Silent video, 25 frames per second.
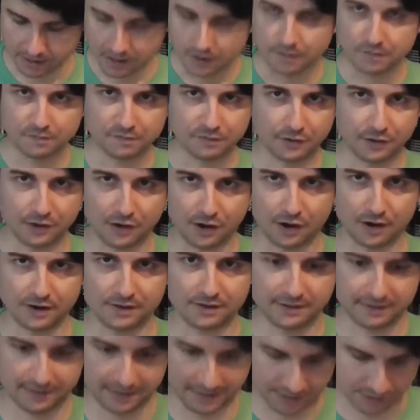for the
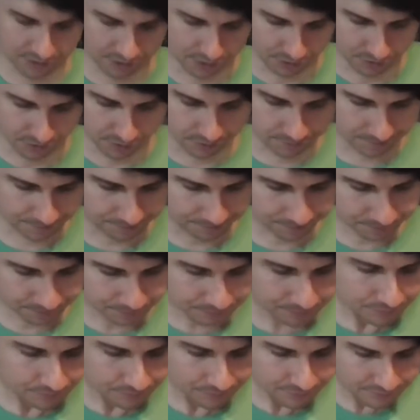art that they do.
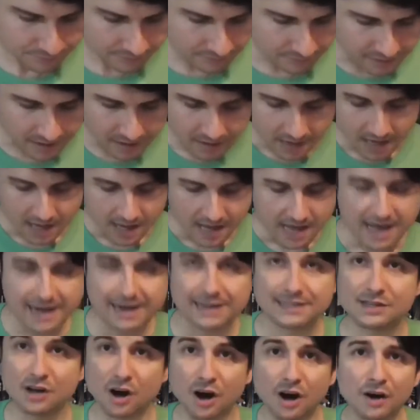
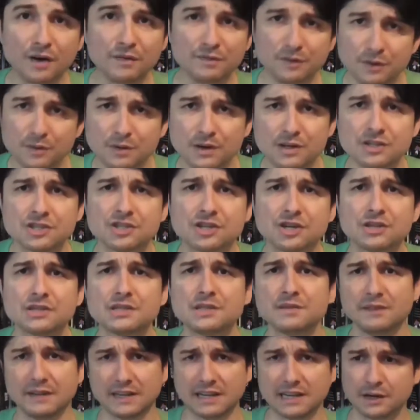And it's hard if you want
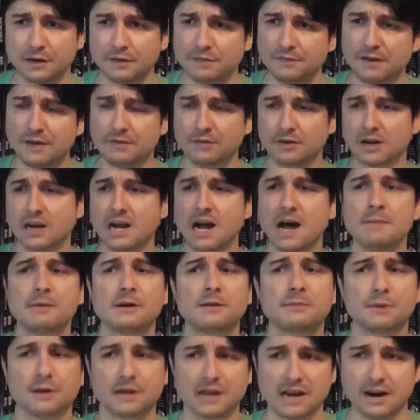shirts of like your favorite
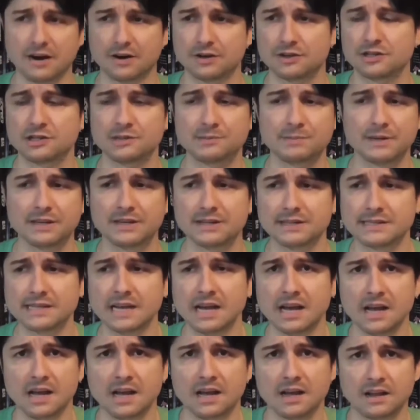comic book characters, because
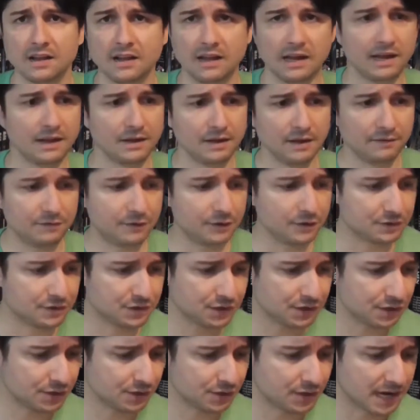if you
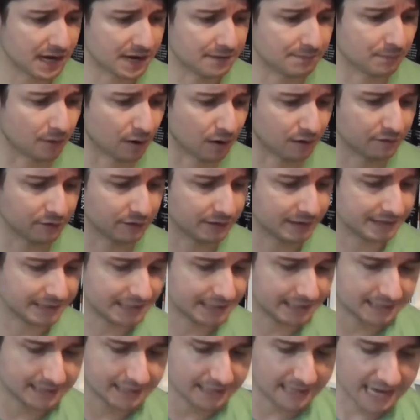do and Marvel and
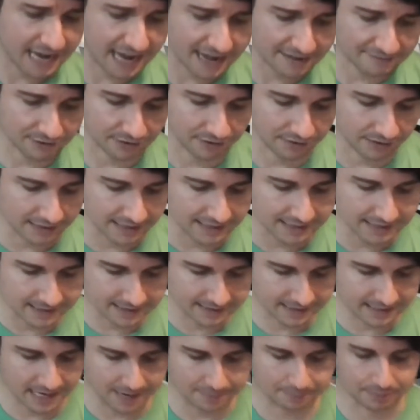DC haven't
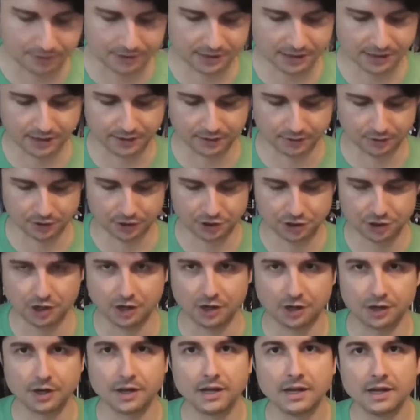licensed that particular
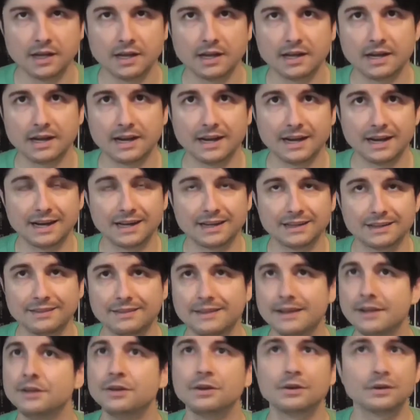shirt,
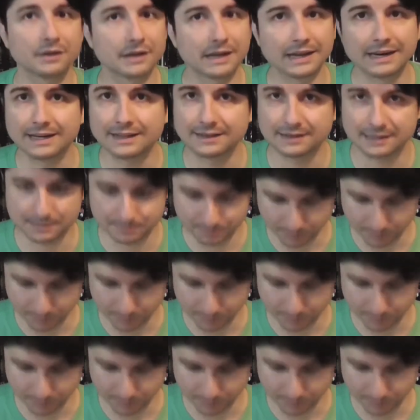then you're getting